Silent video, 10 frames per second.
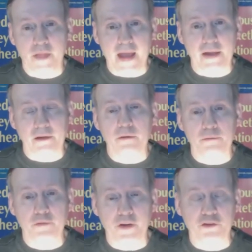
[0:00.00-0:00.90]

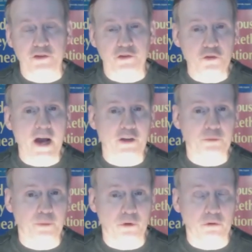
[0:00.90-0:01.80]
than preach the true
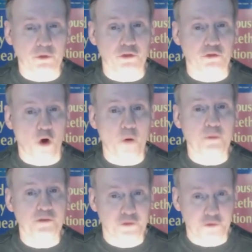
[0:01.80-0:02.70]
gospel, which is
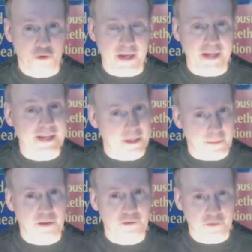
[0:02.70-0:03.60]
Romans three, and
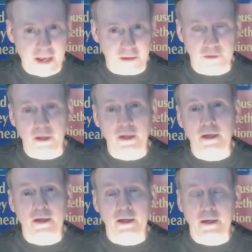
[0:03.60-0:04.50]
get a man saved.
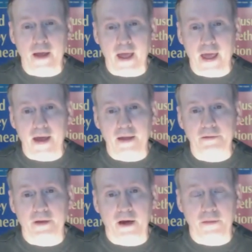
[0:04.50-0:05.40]

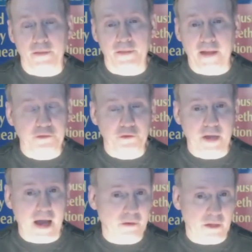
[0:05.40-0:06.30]
And uh,
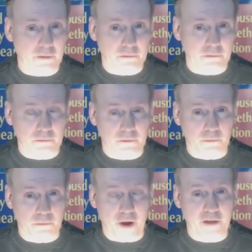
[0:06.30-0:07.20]
that's the reality of it.
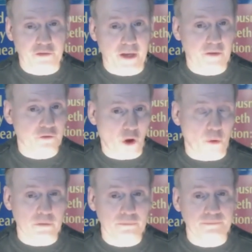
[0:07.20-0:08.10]
Prayer
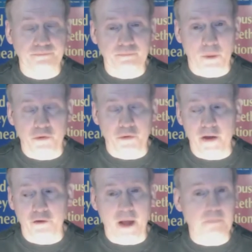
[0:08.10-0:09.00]
saves no one.
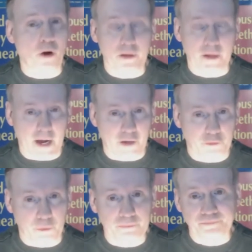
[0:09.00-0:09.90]
Prayer is not part of the
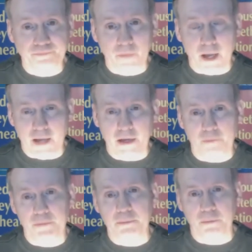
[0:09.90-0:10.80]
gospel.
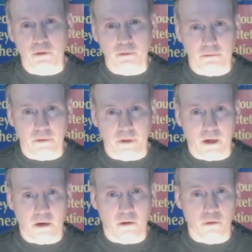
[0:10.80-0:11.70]
And yet people
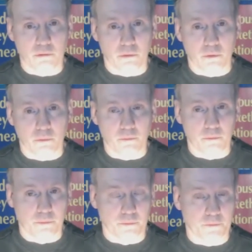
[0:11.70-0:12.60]
uh, who, who